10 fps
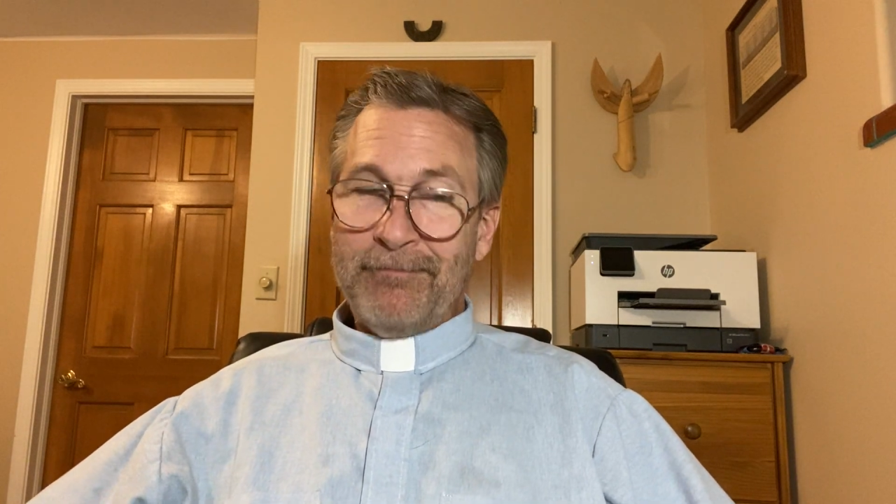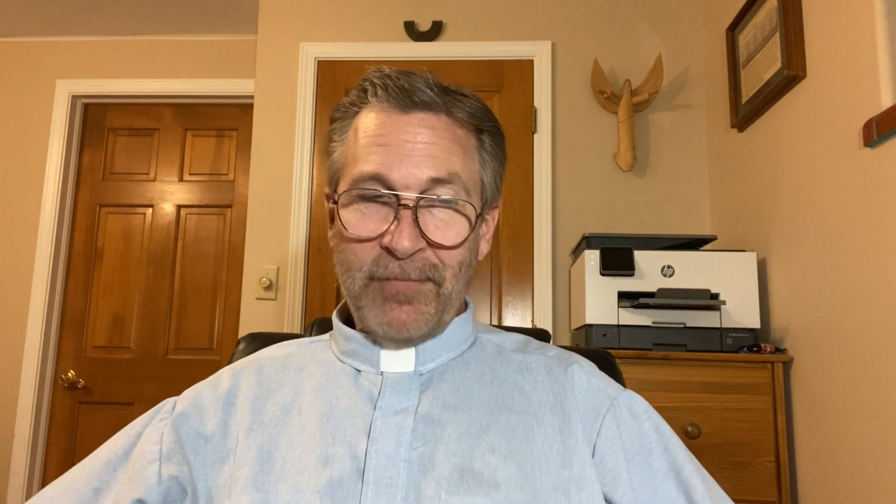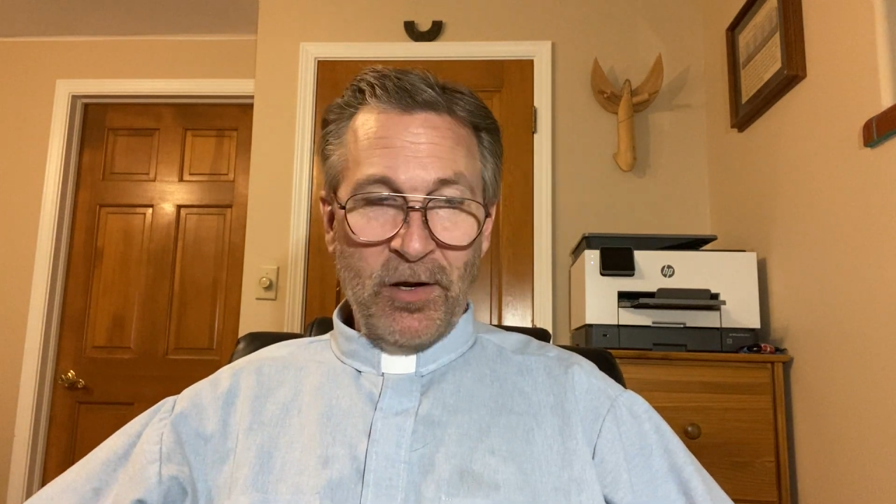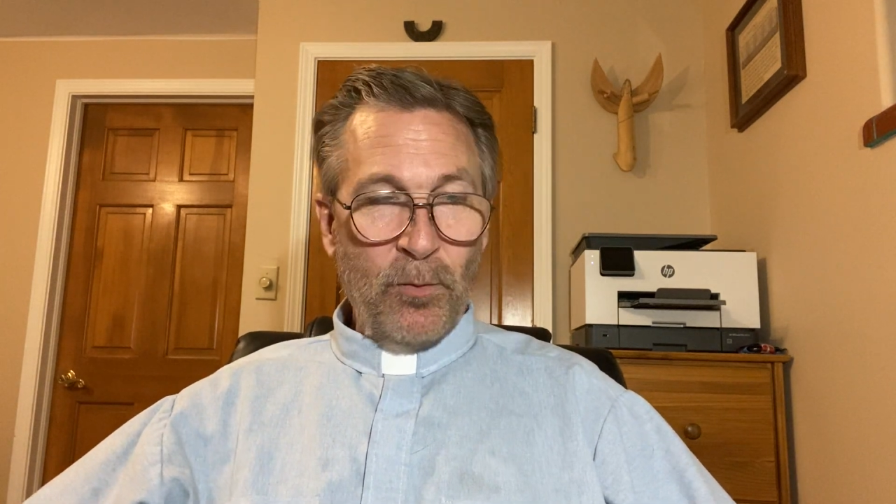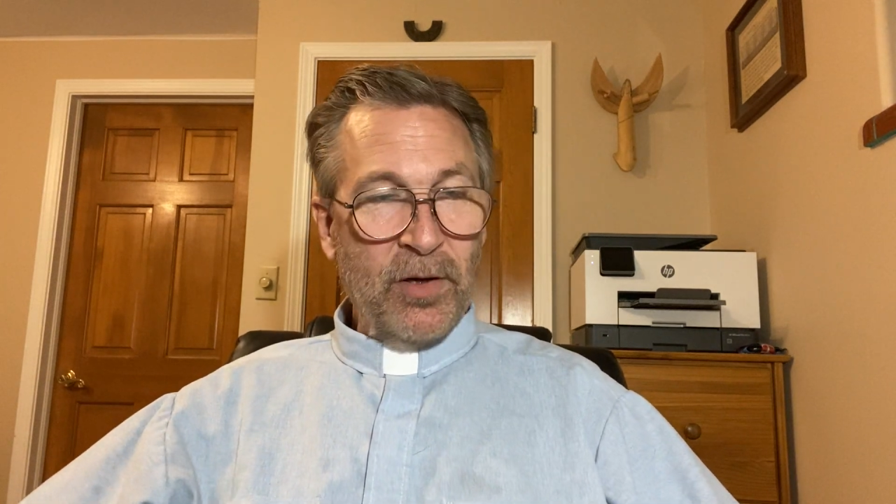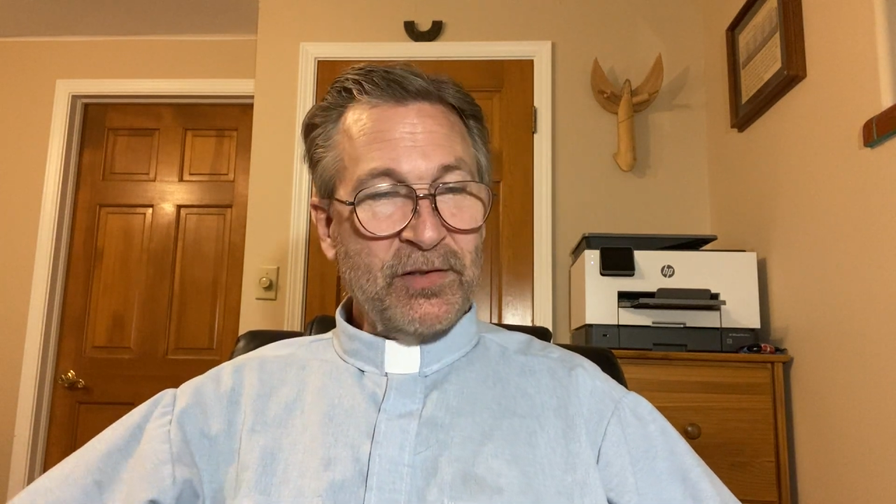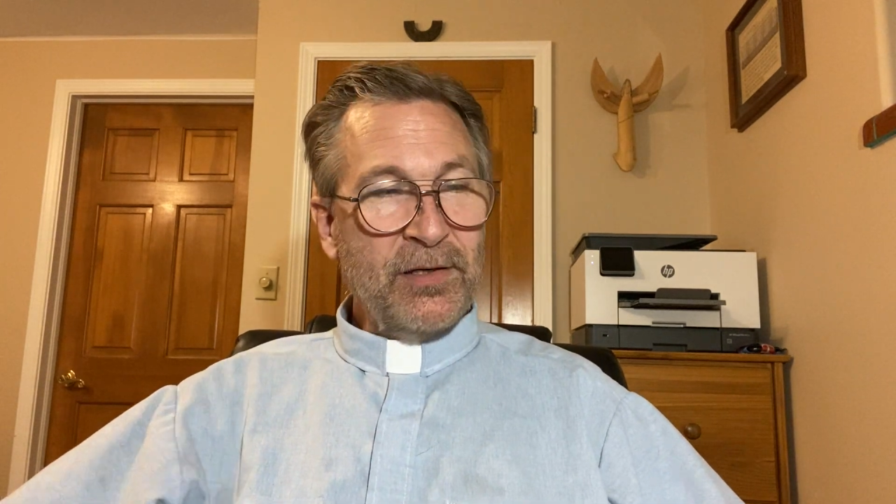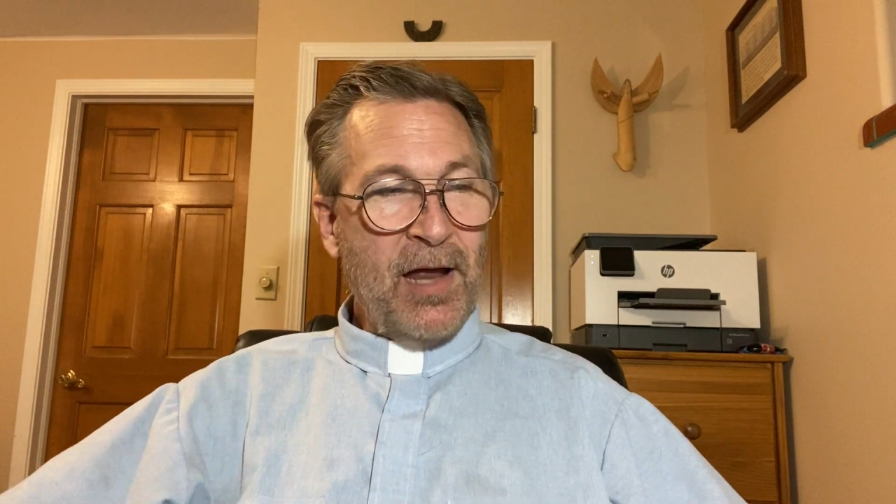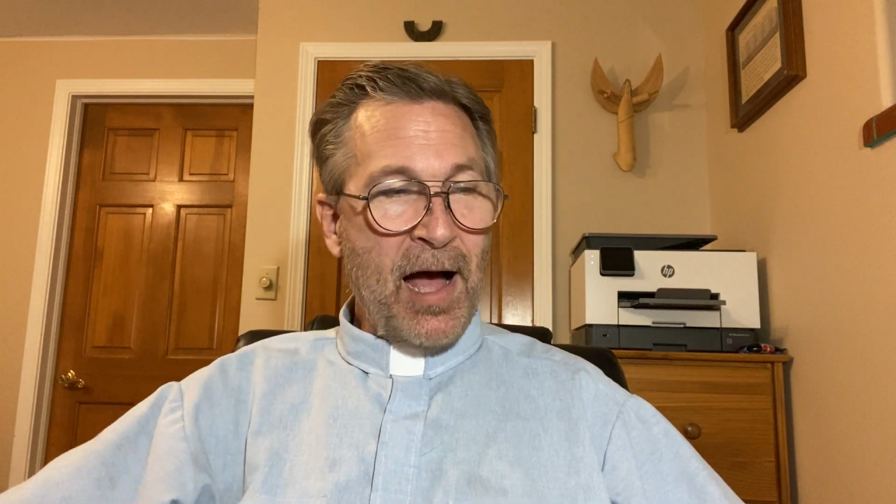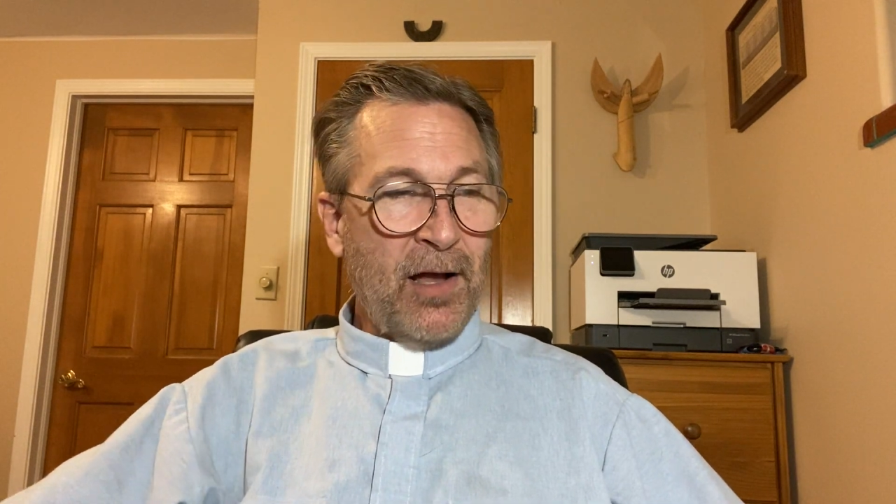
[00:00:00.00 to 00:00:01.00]
there was a
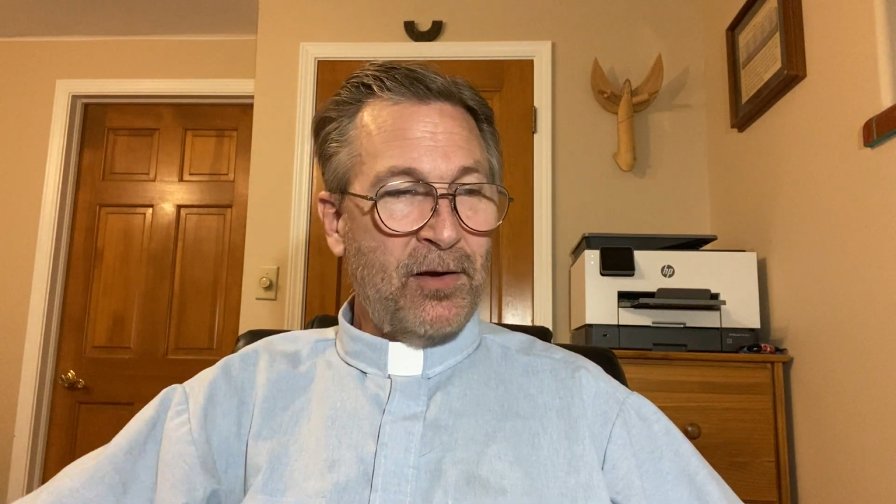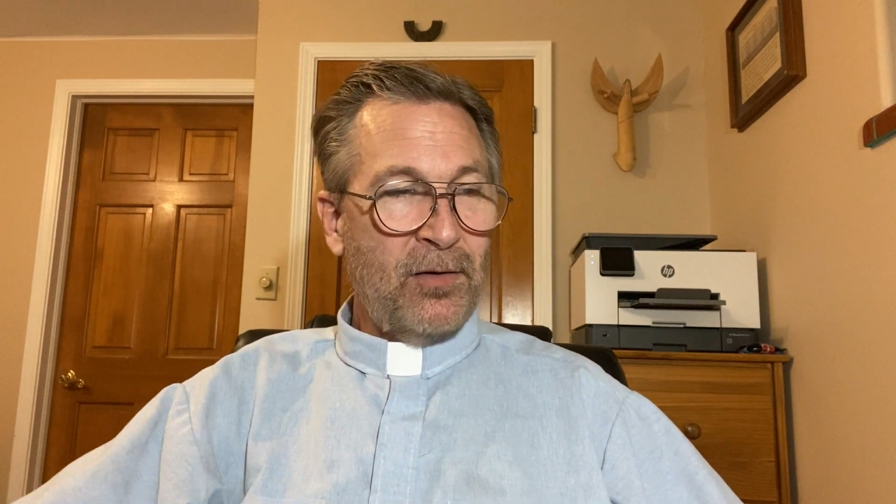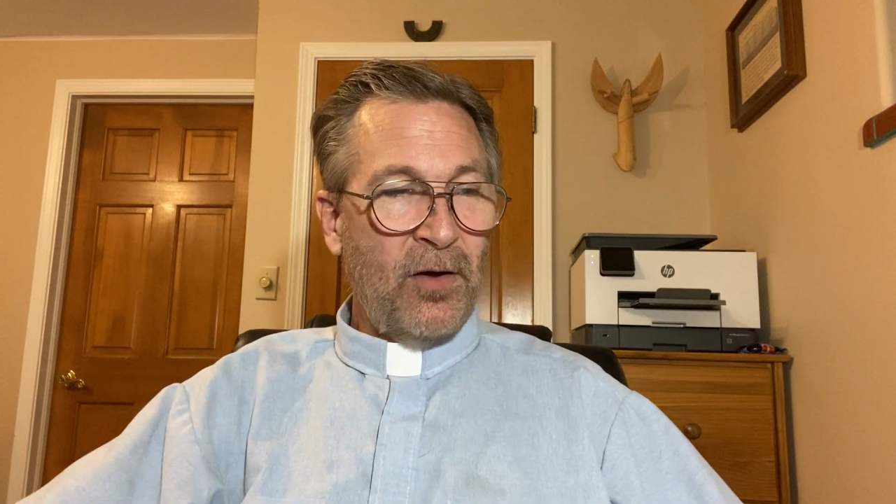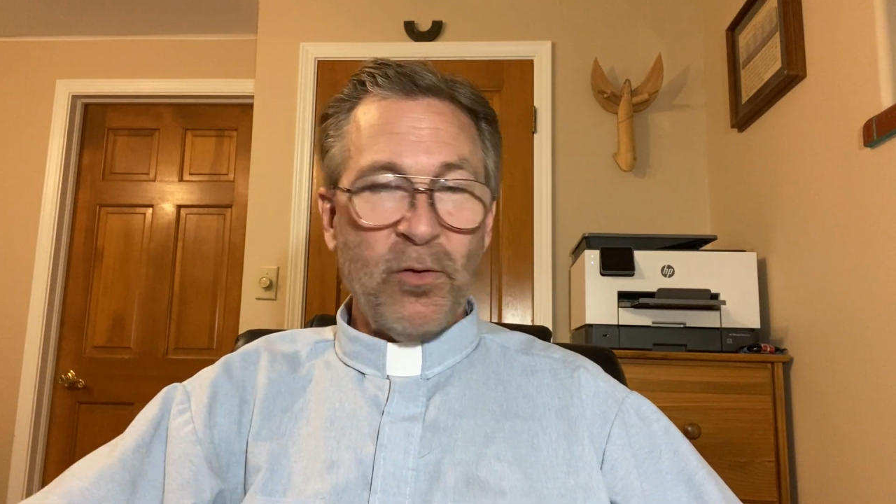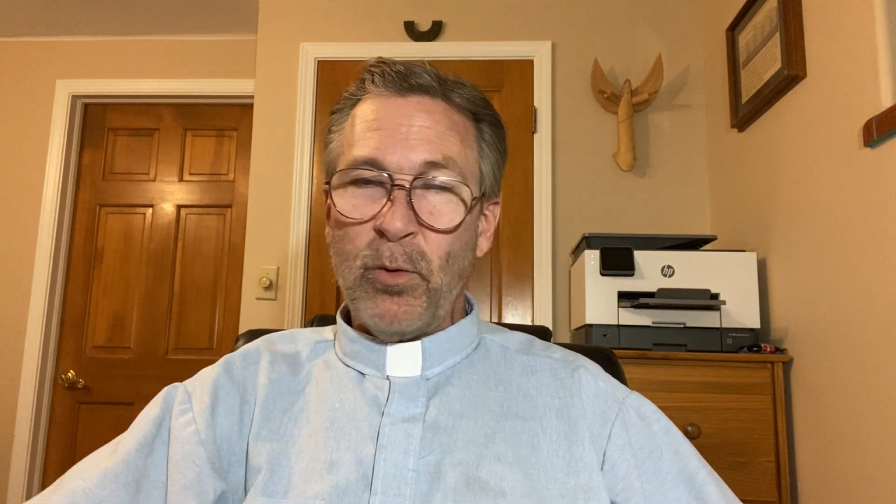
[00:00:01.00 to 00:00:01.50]
knock on